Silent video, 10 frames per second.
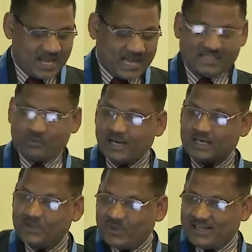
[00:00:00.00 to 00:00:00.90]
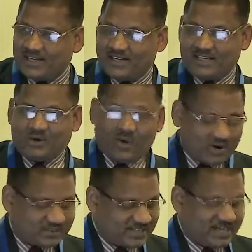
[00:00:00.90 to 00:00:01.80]
And then while doing it, he
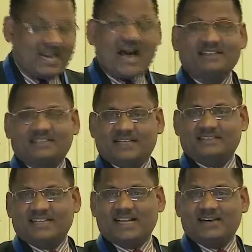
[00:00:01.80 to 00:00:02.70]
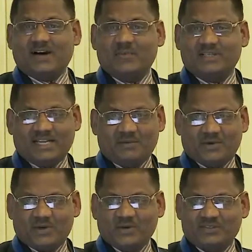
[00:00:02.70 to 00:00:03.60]
knows yesterday how much did he
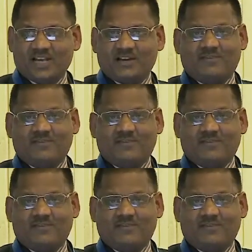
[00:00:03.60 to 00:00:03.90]
produce,